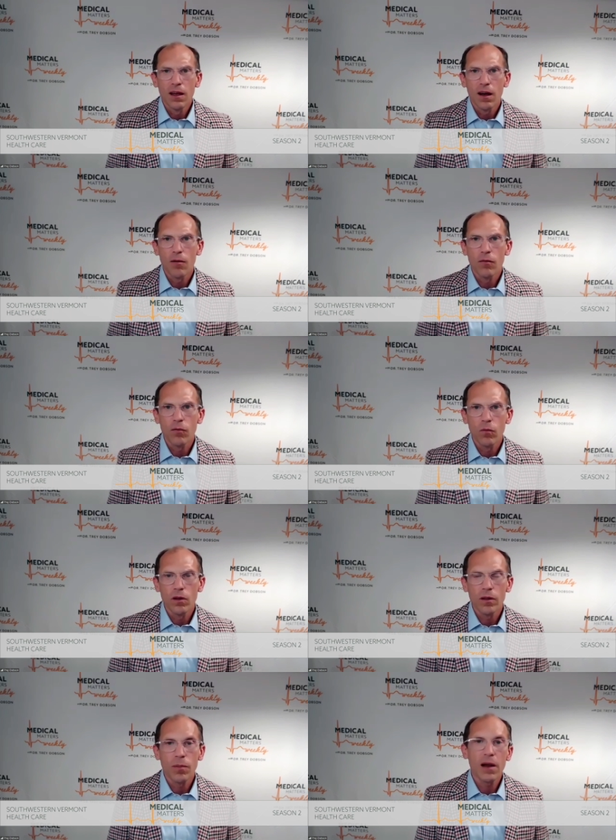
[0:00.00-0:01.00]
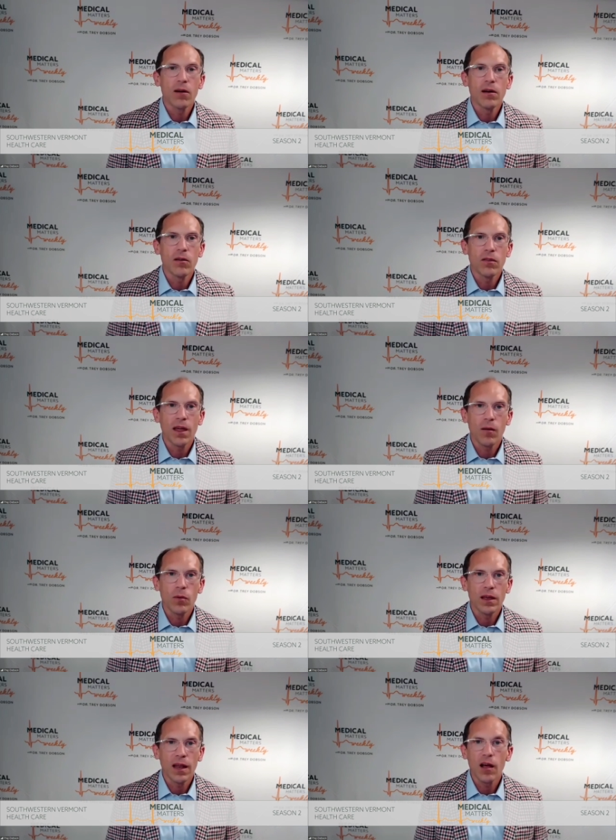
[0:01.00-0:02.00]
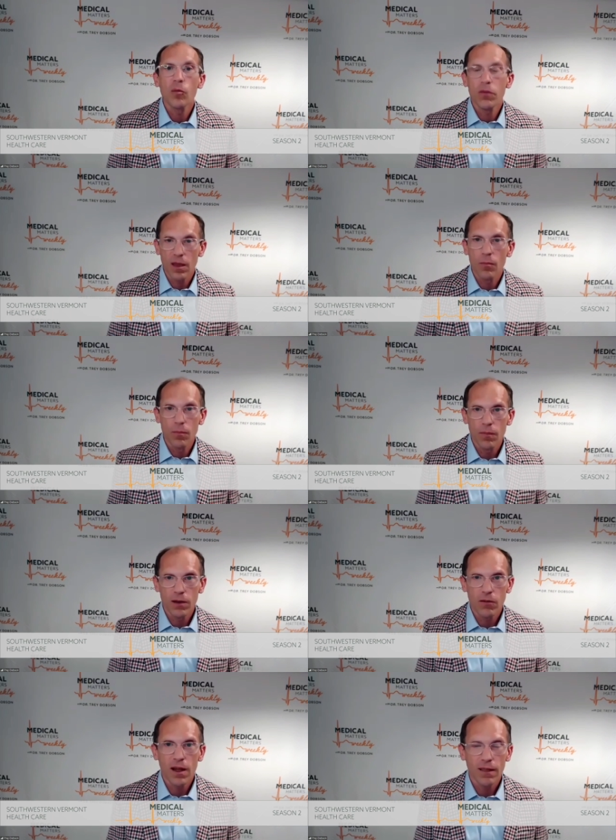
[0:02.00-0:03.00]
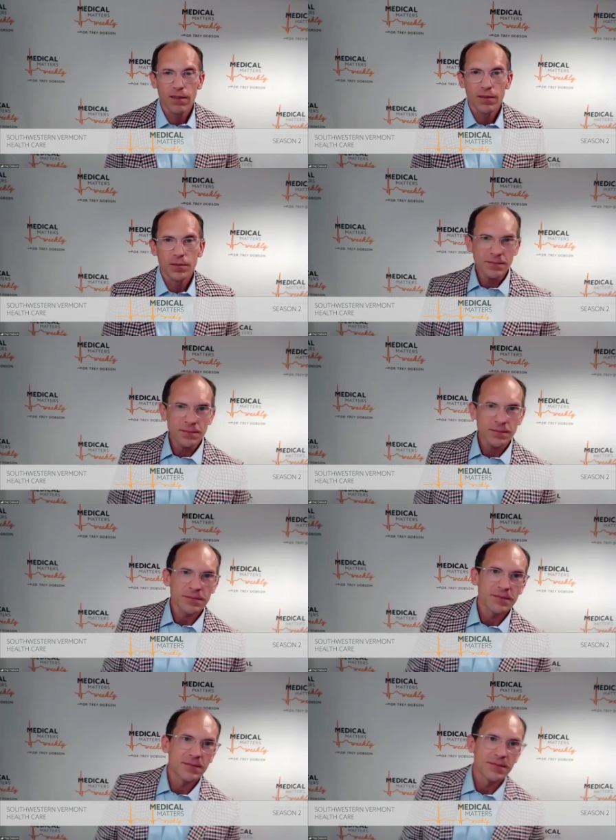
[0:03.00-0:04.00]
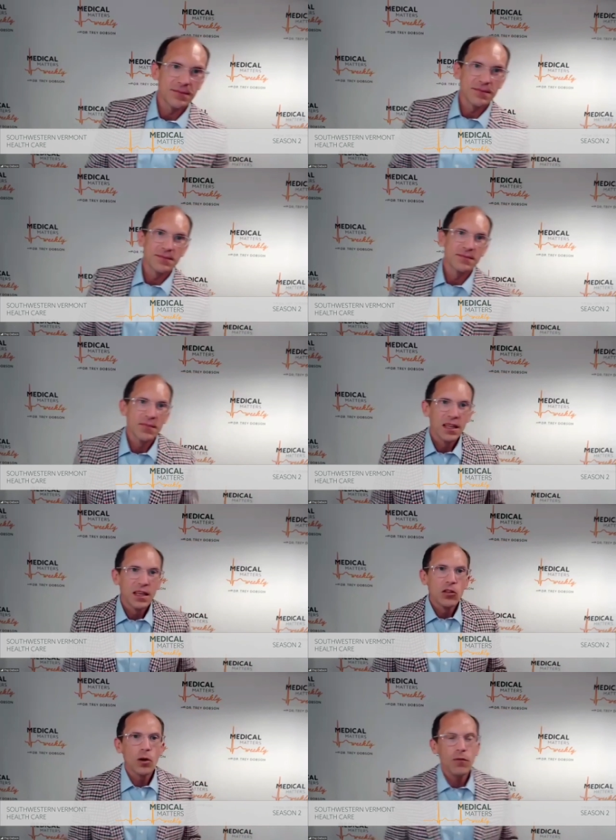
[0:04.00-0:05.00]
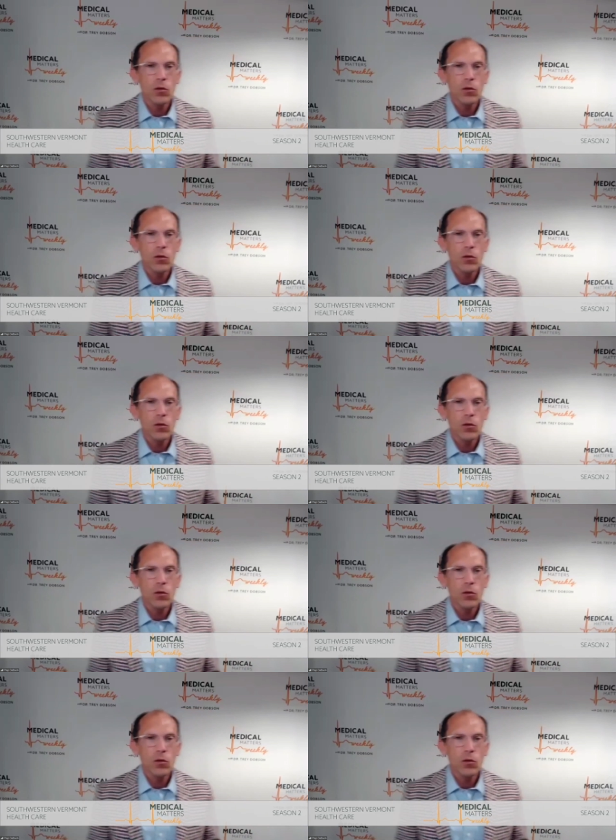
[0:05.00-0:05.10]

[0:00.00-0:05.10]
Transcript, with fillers: of really barriers that we can help them address. So have